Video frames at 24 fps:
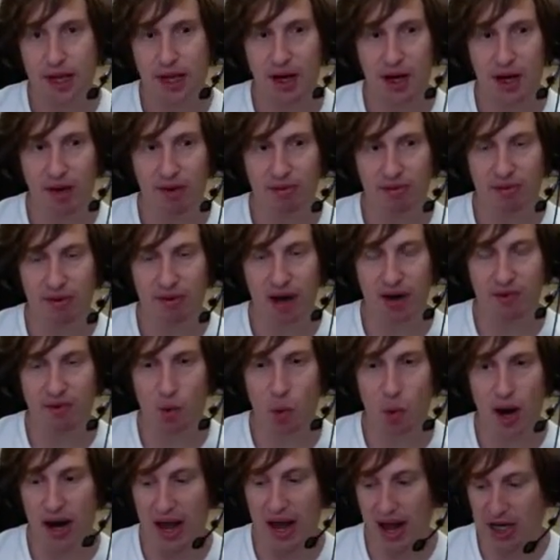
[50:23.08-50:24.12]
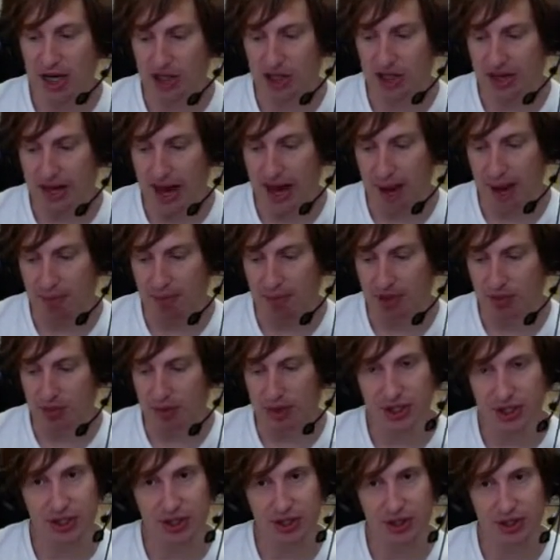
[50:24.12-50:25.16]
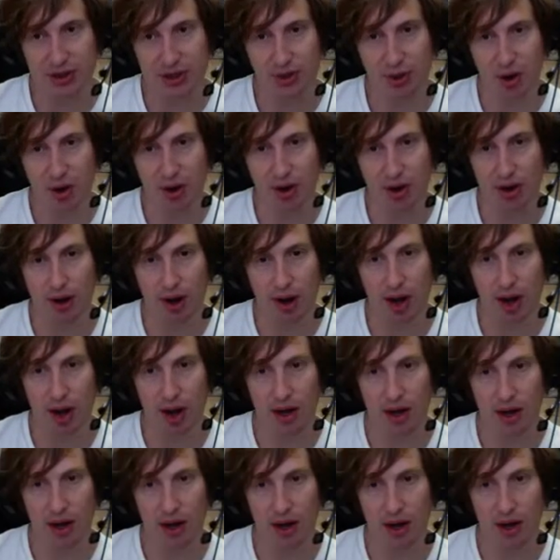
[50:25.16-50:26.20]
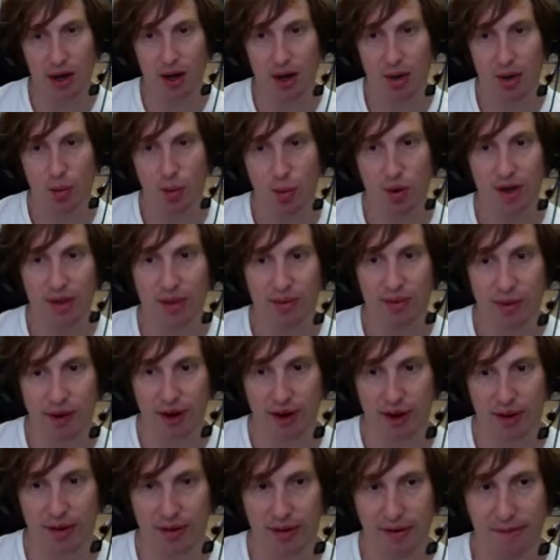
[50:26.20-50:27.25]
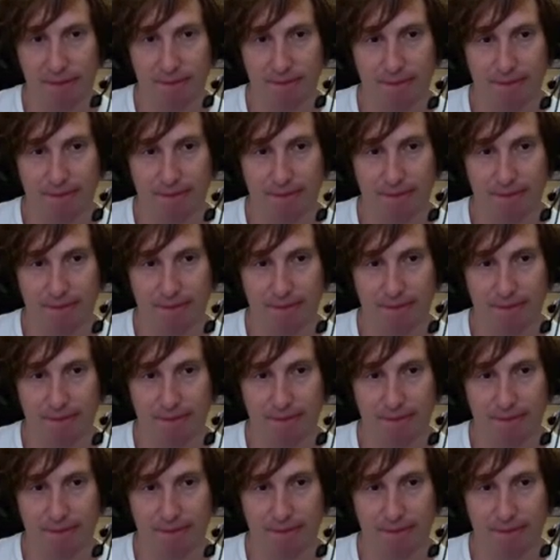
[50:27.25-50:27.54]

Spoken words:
of what actually happens when these two are not with one another.